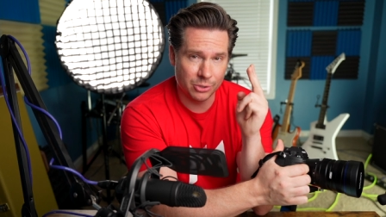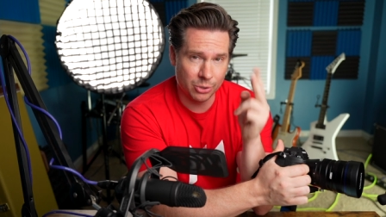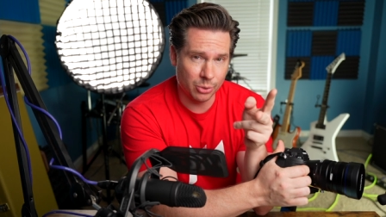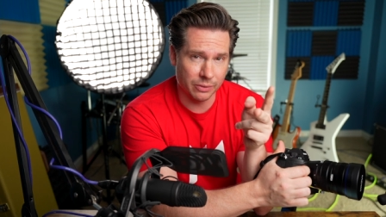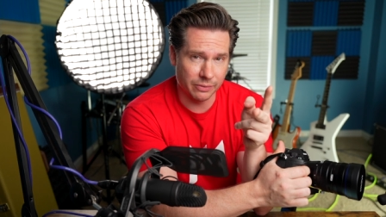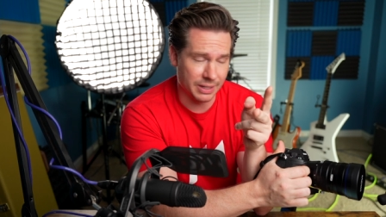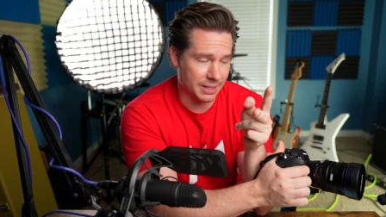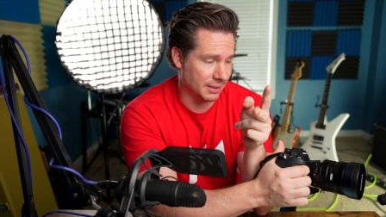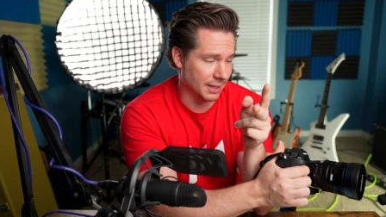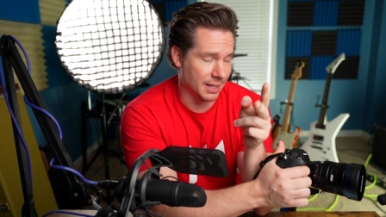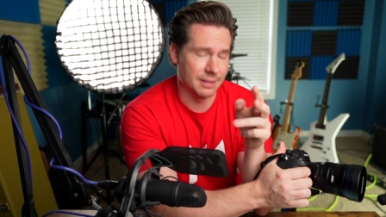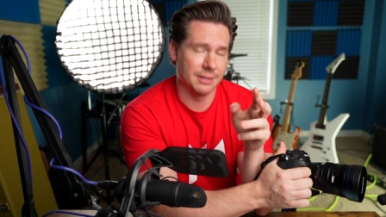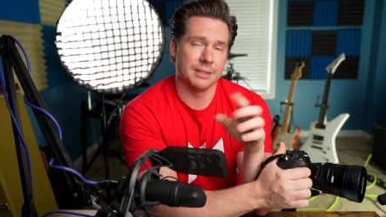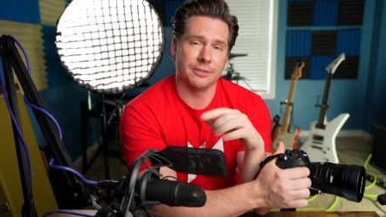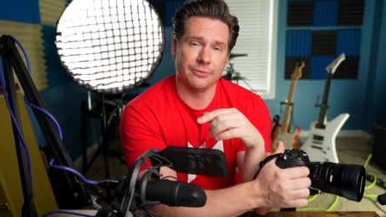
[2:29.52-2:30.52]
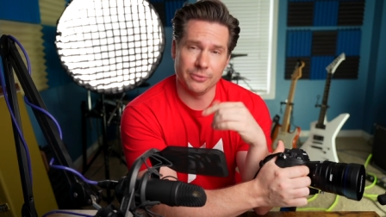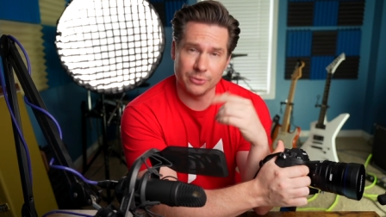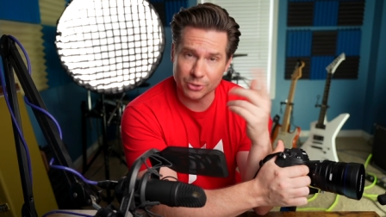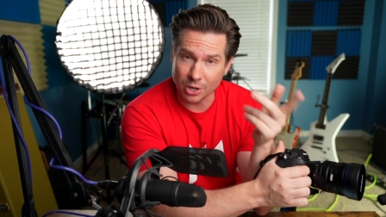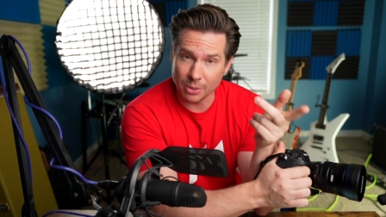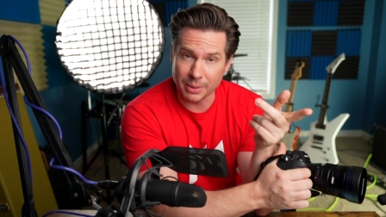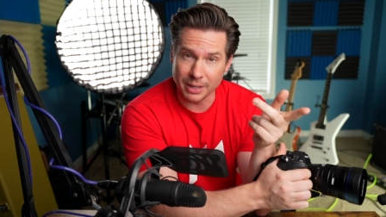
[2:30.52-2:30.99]
two of these lenses. If you
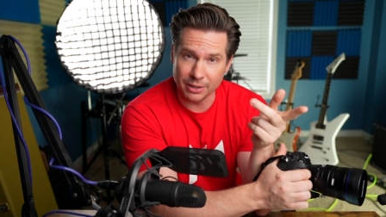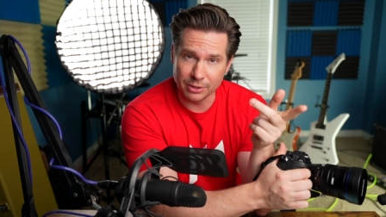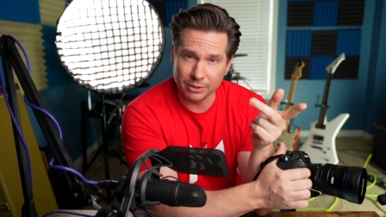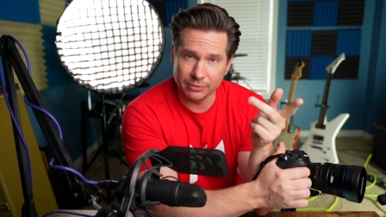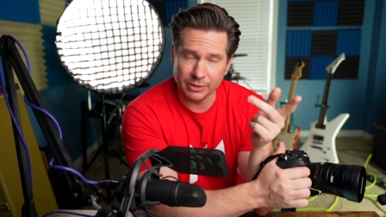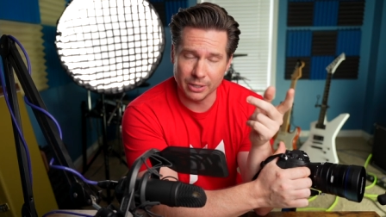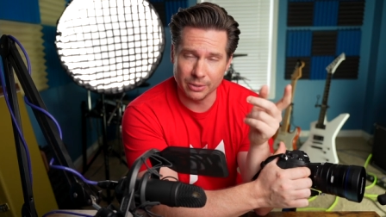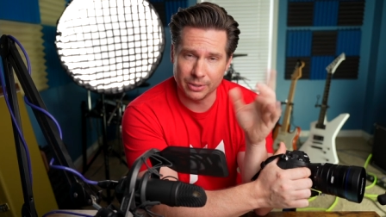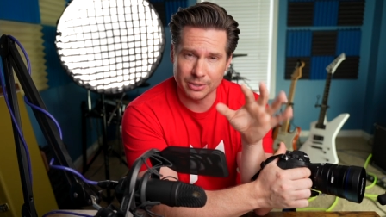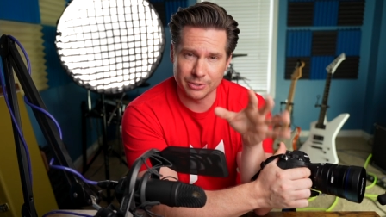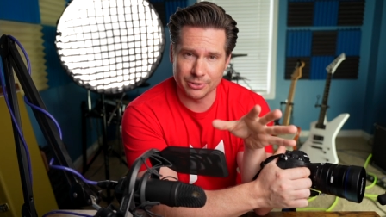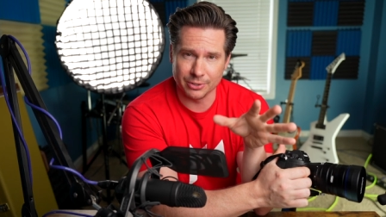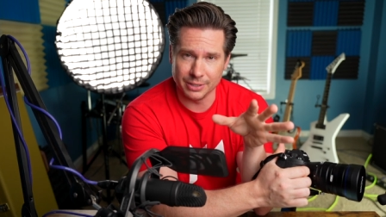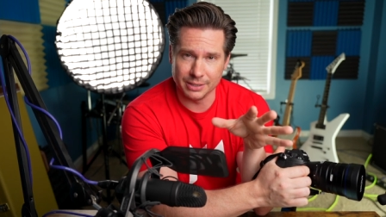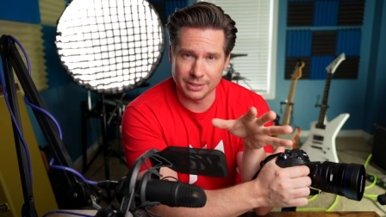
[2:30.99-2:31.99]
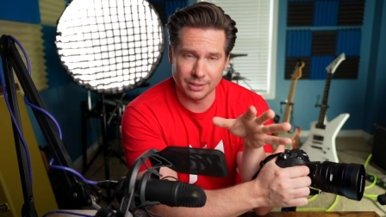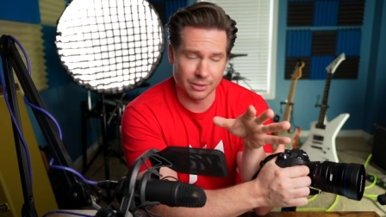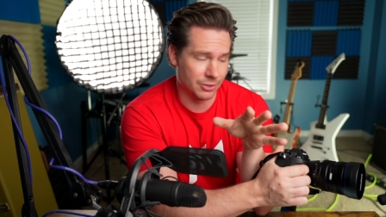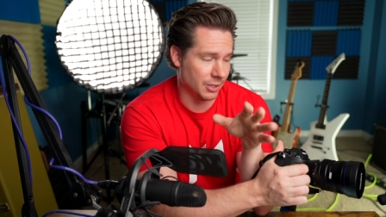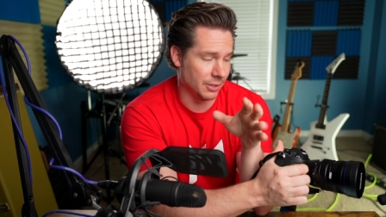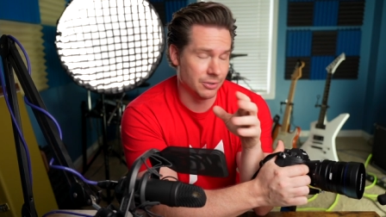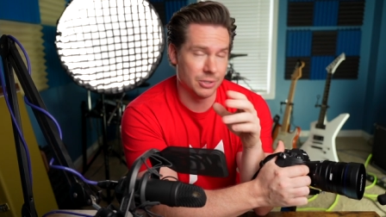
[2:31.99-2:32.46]
saw my other video concerning
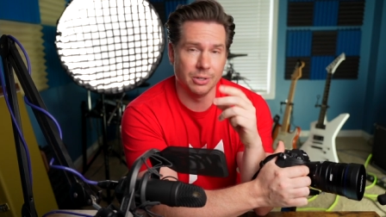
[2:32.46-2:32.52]
tilt shifts,